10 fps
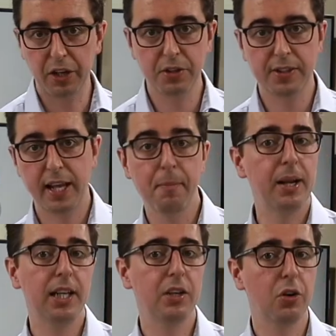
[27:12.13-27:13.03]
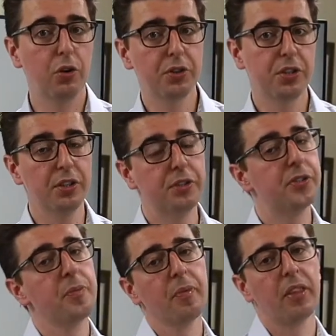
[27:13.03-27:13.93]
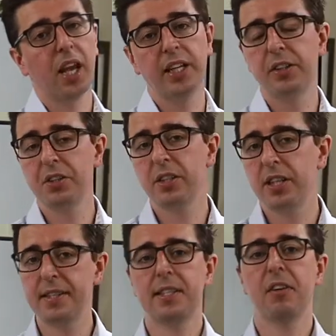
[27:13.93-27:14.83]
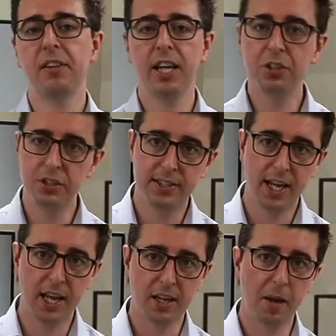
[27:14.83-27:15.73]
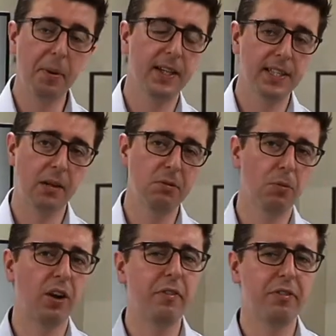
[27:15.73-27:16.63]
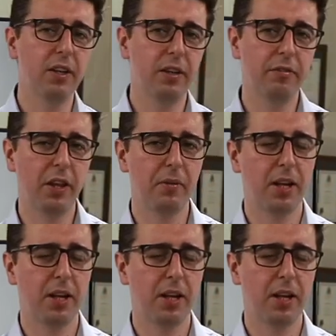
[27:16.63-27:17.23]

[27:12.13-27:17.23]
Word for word: sell 1 million courses and it doesn't necessarily actually take 1 million times more effort, if that kind of